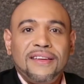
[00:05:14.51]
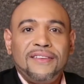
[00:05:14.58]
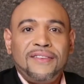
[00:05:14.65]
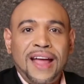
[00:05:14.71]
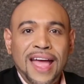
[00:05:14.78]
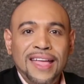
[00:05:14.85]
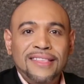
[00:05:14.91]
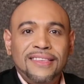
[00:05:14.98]

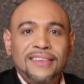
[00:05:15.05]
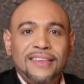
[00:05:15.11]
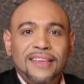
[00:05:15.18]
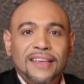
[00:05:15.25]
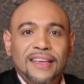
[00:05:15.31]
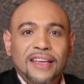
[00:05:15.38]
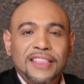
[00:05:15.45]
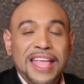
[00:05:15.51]
right?
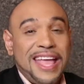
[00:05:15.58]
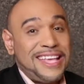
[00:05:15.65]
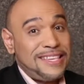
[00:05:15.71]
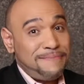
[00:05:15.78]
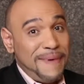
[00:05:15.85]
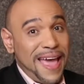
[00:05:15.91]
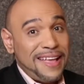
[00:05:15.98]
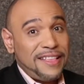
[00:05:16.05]
They
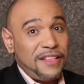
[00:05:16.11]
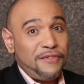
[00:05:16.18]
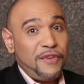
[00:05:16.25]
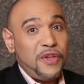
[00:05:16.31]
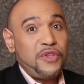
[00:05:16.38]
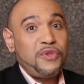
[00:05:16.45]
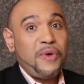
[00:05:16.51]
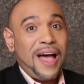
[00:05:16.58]
expected for
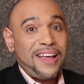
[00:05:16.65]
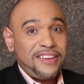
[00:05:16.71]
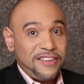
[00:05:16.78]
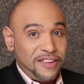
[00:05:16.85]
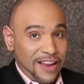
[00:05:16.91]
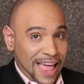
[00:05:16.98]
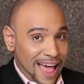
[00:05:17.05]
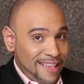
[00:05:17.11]
you to
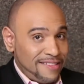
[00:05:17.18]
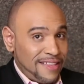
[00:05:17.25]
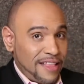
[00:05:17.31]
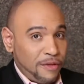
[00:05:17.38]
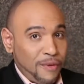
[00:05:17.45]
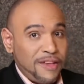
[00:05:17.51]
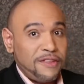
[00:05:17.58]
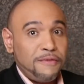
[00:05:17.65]
actually ask
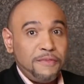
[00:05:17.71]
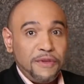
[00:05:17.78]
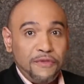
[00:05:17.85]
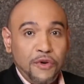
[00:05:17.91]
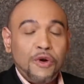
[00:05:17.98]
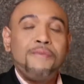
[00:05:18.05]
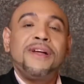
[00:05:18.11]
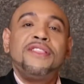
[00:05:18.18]
that question
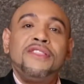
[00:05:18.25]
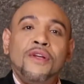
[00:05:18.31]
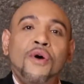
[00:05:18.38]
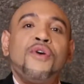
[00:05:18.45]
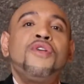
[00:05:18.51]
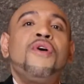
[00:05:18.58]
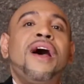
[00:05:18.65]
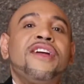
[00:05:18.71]
before, but no,
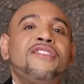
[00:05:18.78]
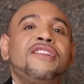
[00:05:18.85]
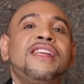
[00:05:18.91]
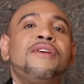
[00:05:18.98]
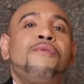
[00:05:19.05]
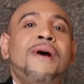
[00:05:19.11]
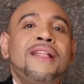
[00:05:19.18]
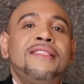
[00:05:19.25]
you
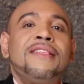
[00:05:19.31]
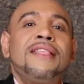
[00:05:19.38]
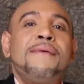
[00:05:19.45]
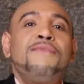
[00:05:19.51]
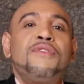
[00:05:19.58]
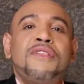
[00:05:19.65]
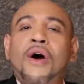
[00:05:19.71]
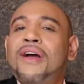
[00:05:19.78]
actually wanted
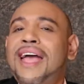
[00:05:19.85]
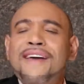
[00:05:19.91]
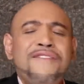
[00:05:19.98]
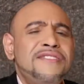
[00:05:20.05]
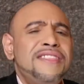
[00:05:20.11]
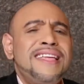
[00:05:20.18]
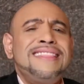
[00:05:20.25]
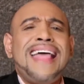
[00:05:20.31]
them to talk
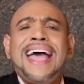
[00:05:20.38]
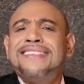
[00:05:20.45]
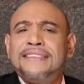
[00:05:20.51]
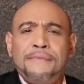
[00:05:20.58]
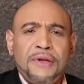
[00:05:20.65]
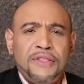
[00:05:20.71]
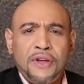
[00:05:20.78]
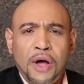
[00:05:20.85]
everything nice
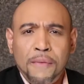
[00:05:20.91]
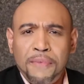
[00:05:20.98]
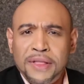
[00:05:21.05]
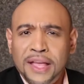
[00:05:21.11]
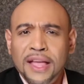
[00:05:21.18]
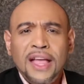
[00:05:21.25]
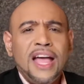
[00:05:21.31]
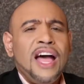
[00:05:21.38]
about the
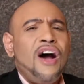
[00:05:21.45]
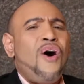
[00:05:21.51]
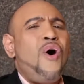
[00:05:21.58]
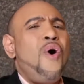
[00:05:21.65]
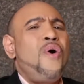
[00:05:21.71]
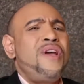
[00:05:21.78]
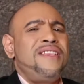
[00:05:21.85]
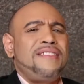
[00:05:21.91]
company.
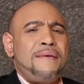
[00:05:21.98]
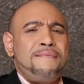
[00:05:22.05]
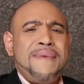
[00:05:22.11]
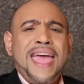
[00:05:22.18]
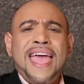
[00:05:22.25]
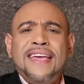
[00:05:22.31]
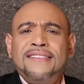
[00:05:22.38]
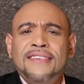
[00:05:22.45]
Oh, he's
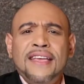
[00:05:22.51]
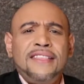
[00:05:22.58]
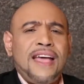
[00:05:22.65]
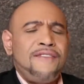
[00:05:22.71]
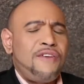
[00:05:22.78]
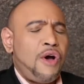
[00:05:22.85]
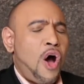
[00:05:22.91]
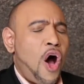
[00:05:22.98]
amazing. They
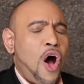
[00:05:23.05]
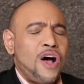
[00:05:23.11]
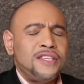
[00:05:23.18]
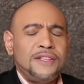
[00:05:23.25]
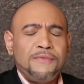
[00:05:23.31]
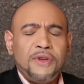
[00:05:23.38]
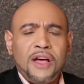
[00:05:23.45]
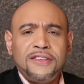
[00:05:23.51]
have an
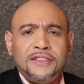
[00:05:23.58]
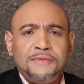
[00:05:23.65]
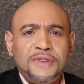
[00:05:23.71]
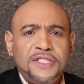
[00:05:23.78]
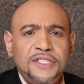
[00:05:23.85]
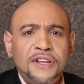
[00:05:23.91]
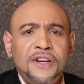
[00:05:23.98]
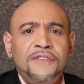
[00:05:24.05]
awesome customer
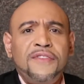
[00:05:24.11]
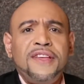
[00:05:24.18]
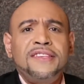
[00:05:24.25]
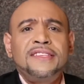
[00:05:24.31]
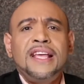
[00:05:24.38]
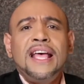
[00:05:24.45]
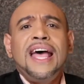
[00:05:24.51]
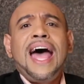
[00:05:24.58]

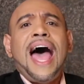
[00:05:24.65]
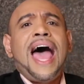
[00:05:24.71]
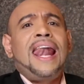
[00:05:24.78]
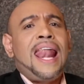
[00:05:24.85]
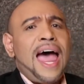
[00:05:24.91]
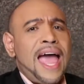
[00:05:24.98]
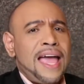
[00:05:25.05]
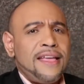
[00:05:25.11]
service. I
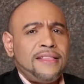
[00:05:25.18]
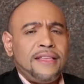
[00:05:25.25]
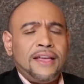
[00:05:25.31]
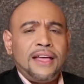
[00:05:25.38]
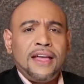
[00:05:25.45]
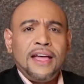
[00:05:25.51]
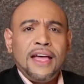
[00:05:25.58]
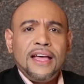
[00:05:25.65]
like
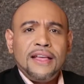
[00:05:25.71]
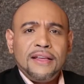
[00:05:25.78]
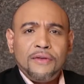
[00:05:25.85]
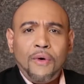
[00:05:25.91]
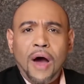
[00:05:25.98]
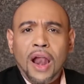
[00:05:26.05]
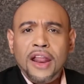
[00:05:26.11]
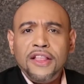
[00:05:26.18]
the
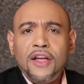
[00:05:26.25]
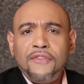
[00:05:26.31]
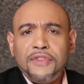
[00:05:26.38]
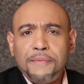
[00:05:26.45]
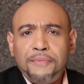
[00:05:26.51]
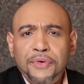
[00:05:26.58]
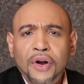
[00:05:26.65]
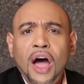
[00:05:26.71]
quality of
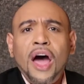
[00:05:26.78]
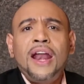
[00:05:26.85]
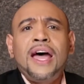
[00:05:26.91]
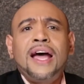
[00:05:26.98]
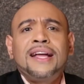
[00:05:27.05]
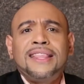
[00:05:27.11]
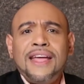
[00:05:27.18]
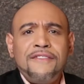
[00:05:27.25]
the
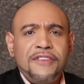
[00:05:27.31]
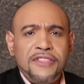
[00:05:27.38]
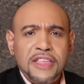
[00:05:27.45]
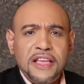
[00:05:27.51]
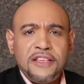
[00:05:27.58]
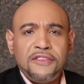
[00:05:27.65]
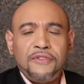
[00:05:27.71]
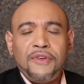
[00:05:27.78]
product.
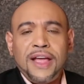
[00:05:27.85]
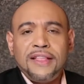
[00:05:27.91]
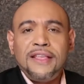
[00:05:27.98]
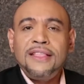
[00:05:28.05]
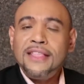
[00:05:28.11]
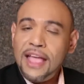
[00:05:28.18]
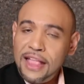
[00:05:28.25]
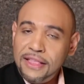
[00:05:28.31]
Everything is great.
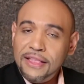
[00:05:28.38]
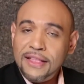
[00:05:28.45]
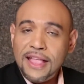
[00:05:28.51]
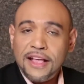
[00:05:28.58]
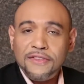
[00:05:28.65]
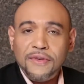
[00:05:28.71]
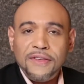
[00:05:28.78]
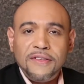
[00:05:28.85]
And then the
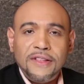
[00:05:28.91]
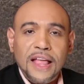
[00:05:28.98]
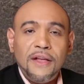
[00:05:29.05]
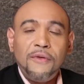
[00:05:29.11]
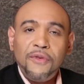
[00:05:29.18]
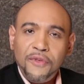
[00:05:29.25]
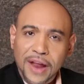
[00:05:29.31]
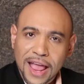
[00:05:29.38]
next question is
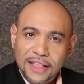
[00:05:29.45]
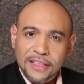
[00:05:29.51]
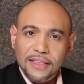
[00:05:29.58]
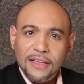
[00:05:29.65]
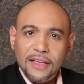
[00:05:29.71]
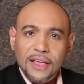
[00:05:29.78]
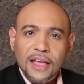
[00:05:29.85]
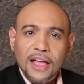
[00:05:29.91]
like, great.
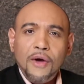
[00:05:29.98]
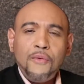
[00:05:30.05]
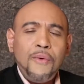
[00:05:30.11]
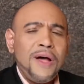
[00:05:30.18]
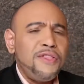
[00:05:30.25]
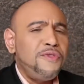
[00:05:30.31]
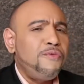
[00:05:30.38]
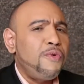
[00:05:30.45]

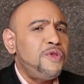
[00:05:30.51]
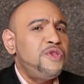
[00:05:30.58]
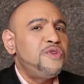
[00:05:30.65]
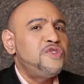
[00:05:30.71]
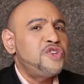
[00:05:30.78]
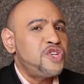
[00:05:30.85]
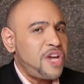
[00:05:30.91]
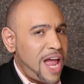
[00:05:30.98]
What would you
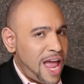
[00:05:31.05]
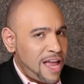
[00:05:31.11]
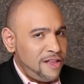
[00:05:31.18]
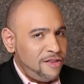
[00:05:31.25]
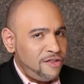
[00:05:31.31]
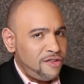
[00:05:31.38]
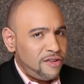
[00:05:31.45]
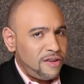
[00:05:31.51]

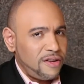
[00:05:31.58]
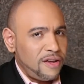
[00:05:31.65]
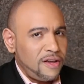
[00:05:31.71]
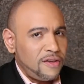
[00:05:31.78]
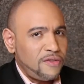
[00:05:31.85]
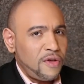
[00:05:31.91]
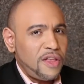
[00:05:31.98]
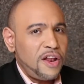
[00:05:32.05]
change
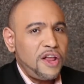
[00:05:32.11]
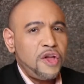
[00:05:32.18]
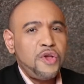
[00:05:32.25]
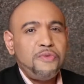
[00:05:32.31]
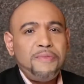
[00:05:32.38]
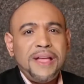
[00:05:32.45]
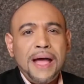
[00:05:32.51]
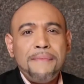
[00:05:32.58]
so that it
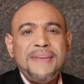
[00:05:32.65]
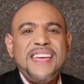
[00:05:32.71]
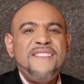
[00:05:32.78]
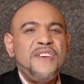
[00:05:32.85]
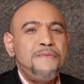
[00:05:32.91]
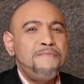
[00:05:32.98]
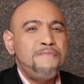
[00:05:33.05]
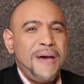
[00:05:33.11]
could become
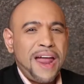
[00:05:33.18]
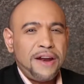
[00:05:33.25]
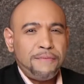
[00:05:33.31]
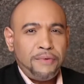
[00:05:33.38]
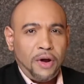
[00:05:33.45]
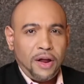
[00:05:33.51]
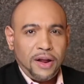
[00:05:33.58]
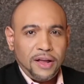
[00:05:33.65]
even better
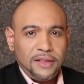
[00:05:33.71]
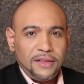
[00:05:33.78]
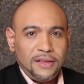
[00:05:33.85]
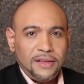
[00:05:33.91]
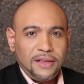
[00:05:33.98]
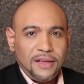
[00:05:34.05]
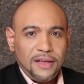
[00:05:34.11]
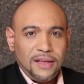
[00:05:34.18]
product?
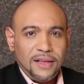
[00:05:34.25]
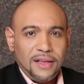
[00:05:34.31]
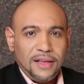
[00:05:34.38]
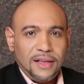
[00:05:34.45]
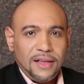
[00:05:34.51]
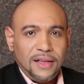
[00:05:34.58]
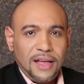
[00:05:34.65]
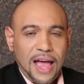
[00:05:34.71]

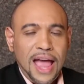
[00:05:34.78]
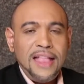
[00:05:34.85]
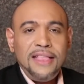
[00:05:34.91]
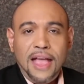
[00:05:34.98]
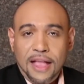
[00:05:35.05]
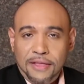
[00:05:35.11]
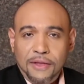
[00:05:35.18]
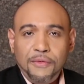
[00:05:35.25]
And
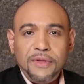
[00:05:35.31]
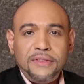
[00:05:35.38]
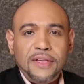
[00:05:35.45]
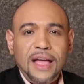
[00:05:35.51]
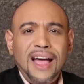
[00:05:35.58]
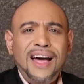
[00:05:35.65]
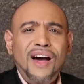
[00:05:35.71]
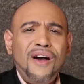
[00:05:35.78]
then they would
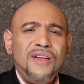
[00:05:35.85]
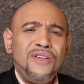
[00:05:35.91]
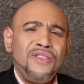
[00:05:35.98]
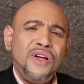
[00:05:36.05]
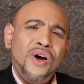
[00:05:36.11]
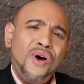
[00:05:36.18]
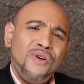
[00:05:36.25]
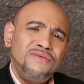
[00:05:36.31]
say, oh,
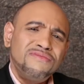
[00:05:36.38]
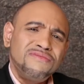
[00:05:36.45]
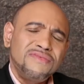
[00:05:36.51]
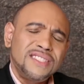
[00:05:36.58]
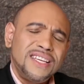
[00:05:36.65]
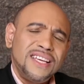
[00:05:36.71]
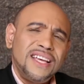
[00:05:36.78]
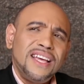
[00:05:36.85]

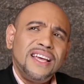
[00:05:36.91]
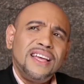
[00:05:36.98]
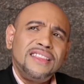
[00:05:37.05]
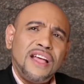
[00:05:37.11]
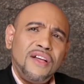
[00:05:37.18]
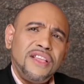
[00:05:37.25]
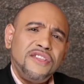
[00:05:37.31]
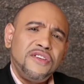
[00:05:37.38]

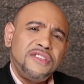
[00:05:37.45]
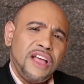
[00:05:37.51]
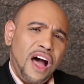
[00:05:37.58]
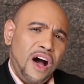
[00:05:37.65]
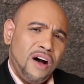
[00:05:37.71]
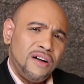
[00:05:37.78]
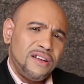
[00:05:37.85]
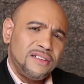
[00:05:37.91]
now that you
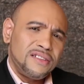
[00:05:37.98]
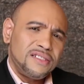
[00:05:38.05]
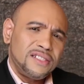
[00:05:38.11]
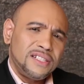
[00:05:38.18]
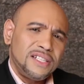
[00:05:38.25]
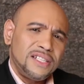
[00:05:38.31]
talk,